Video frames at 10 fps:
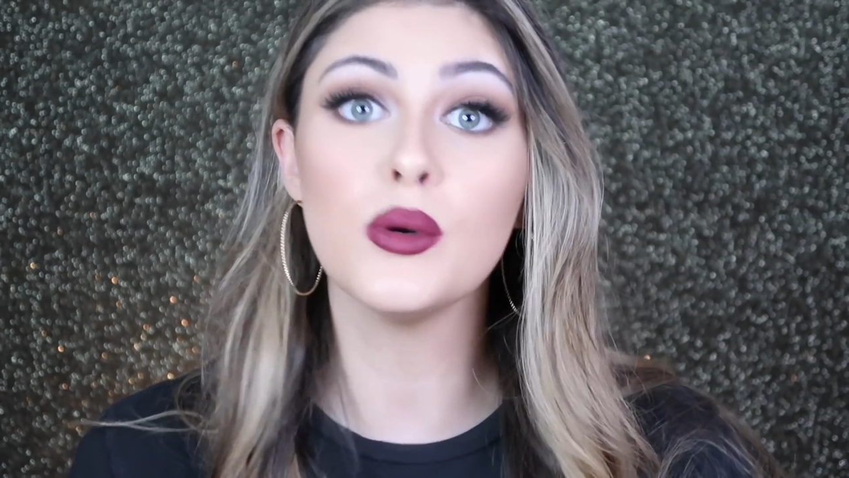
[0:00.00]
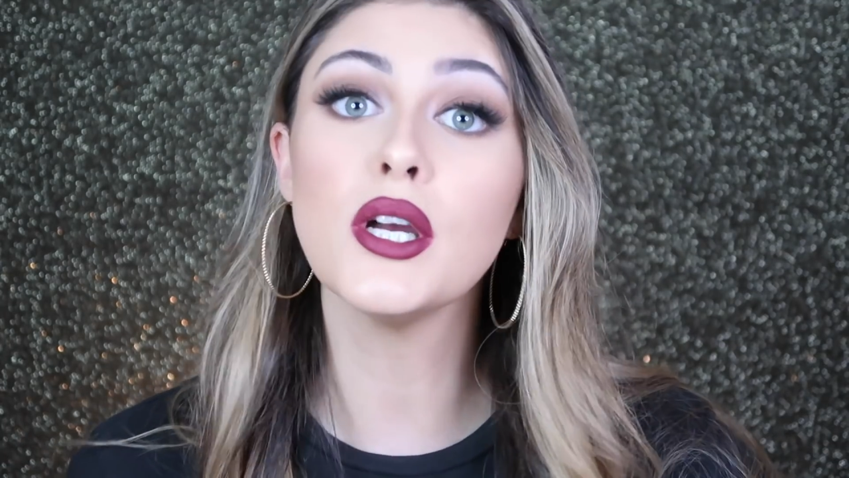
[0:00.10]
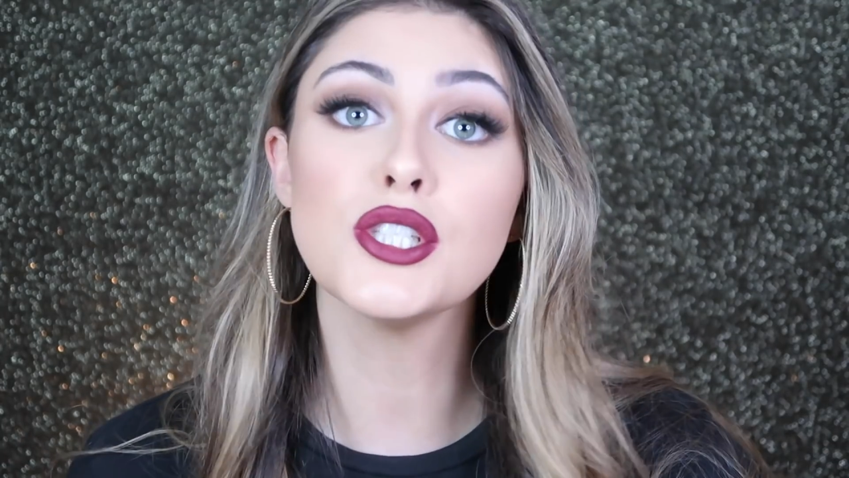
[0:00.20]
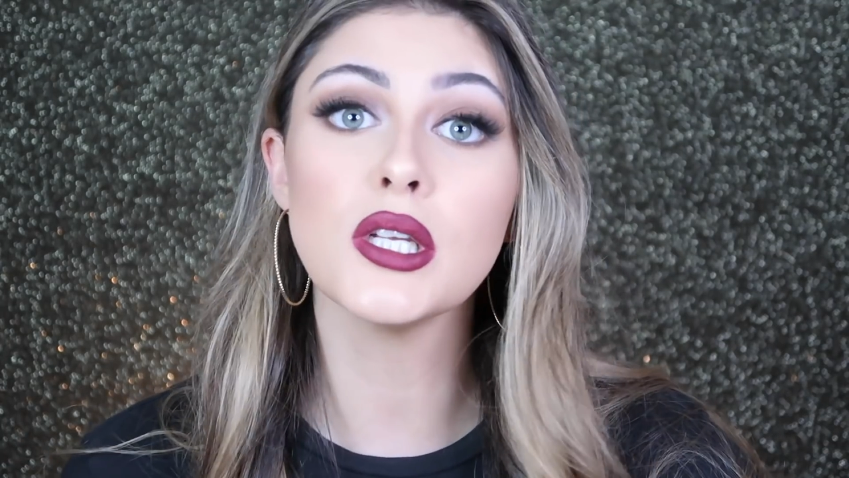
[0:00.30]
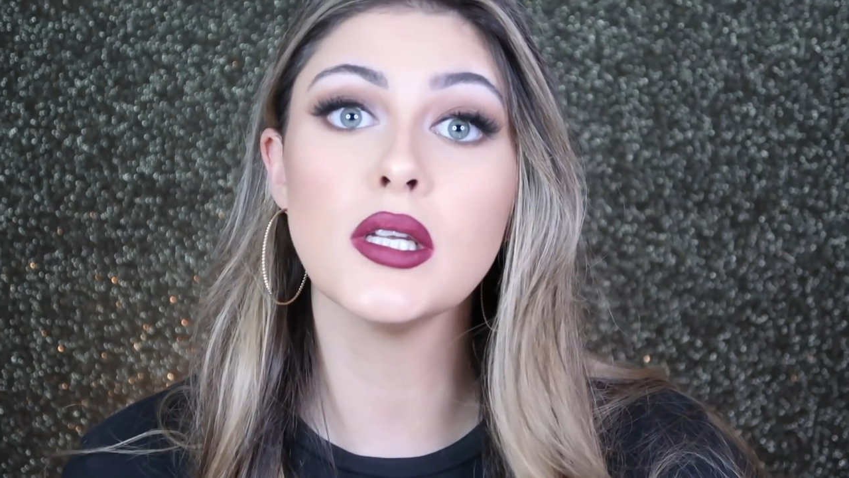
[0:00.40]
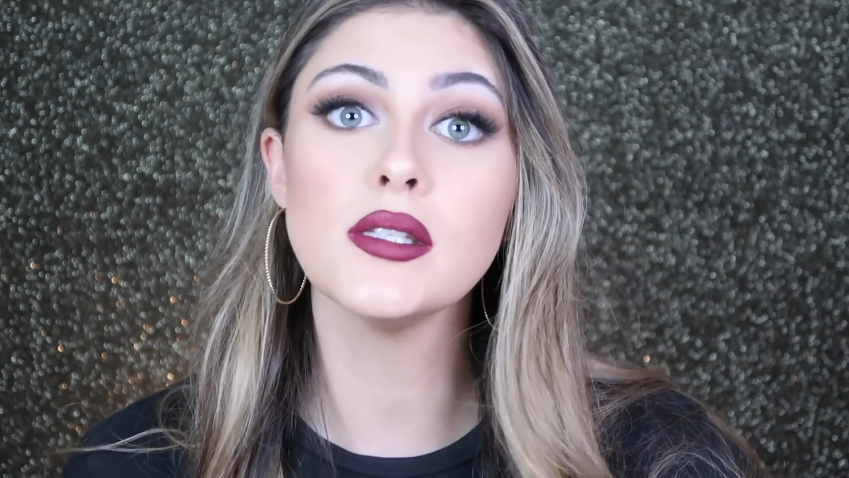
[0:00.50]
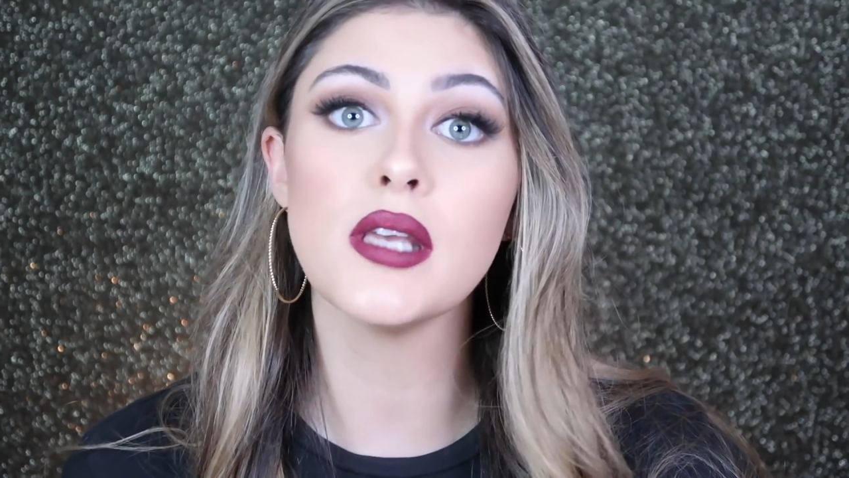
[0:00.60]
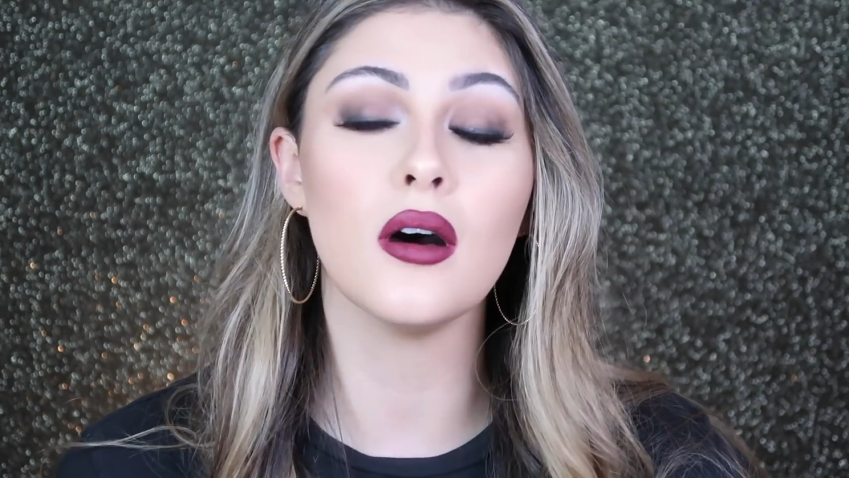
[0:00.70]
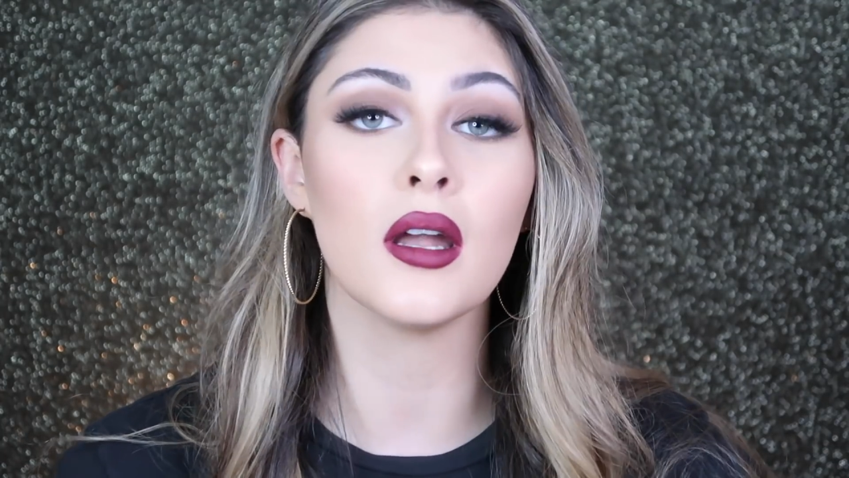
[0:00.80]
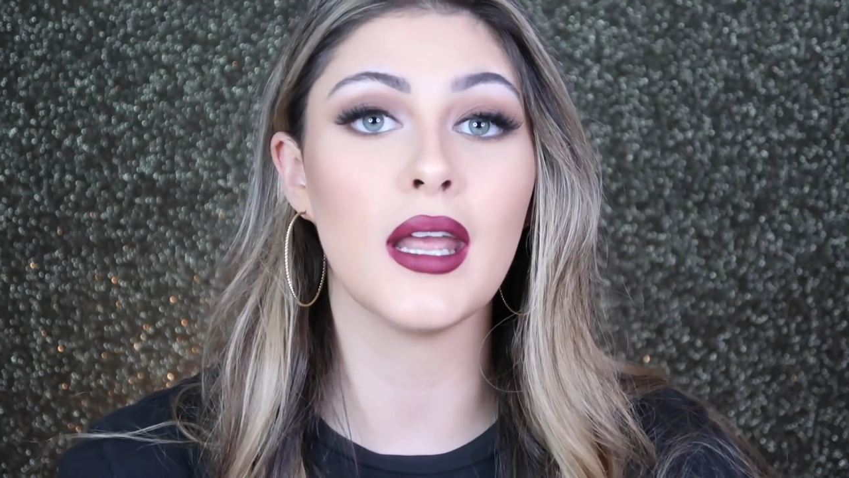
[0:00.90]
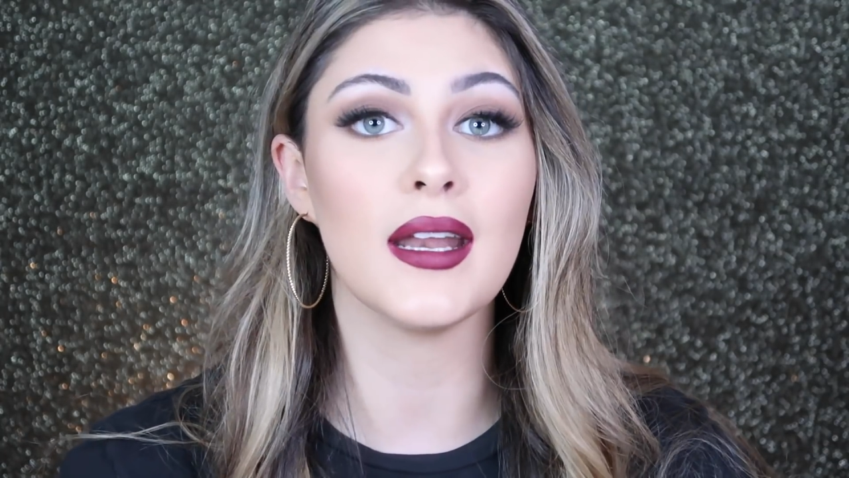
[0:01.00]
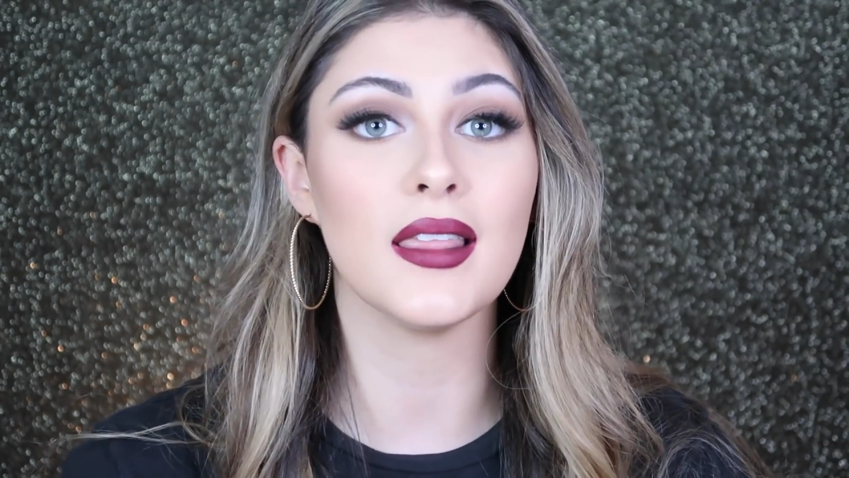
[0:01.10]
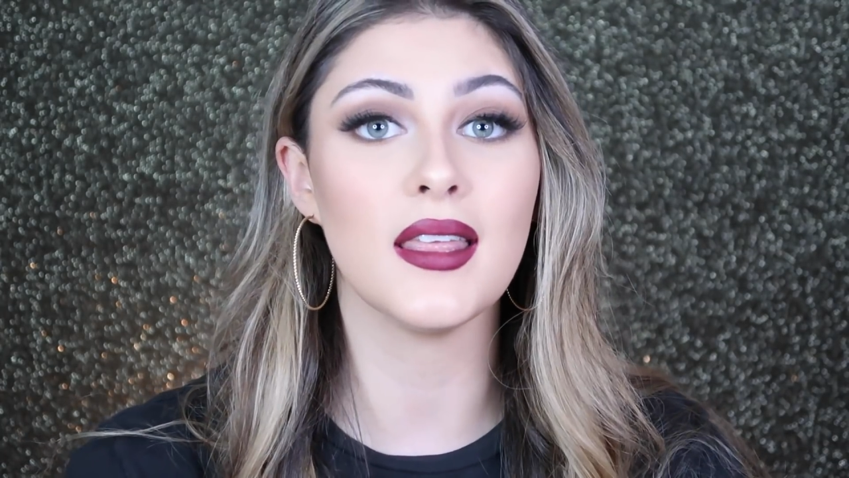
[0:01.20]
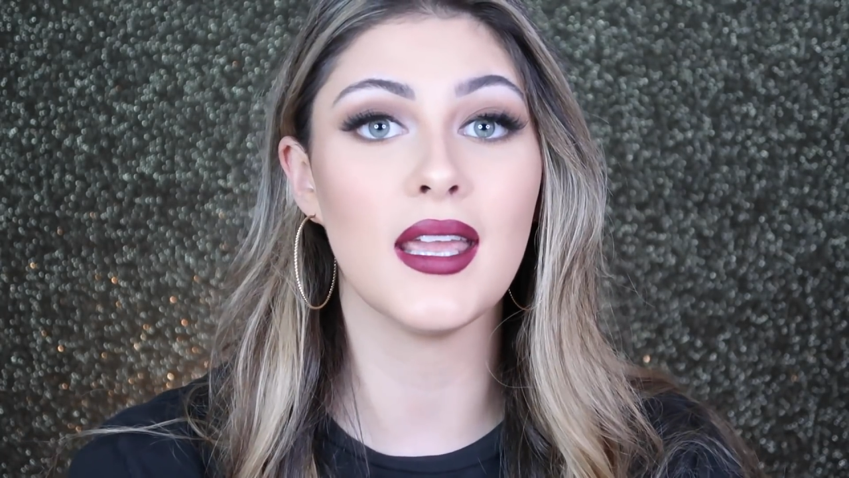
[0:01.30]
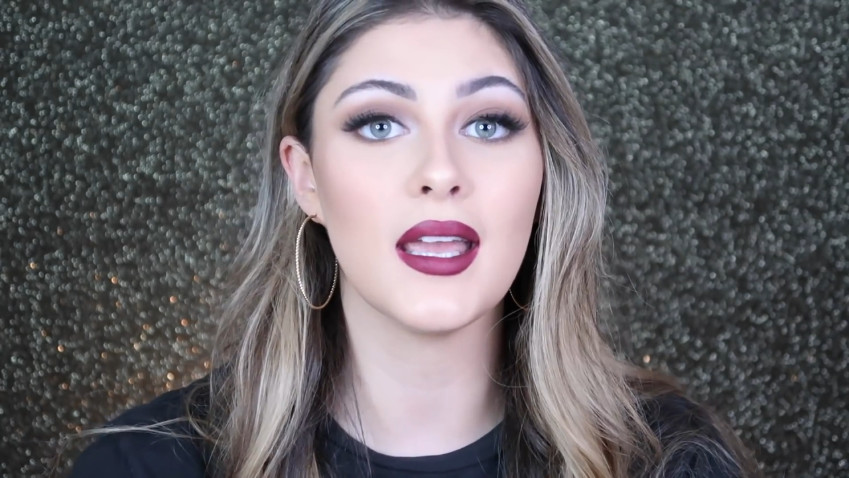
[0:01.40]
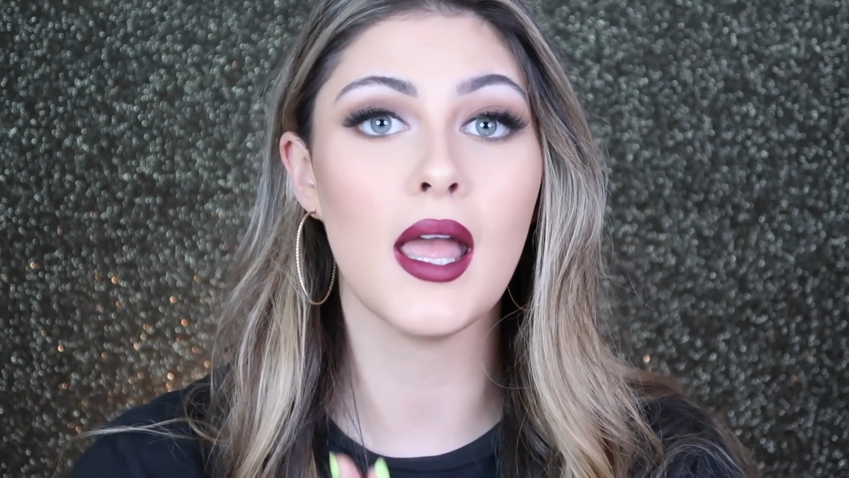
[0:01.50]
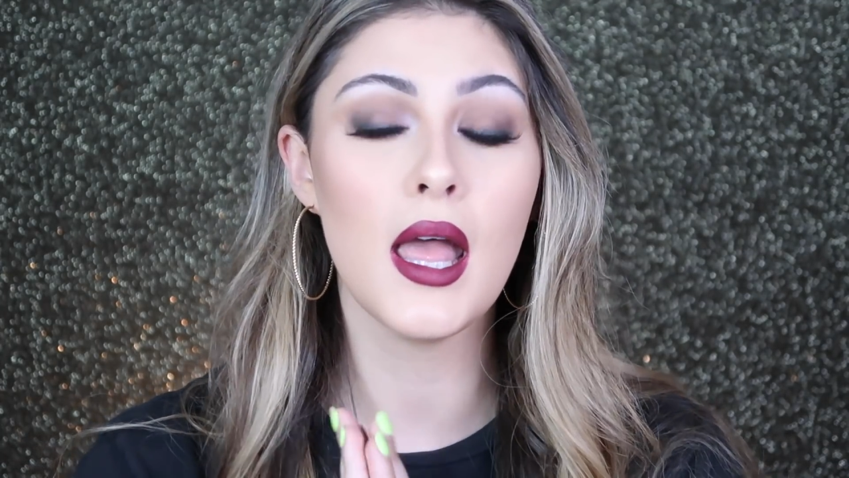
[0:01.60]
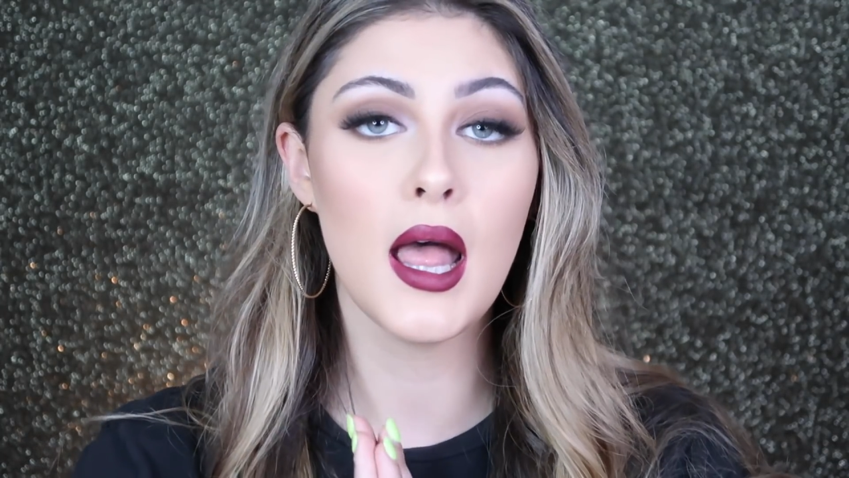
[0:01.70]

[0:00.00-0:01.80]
questions on anything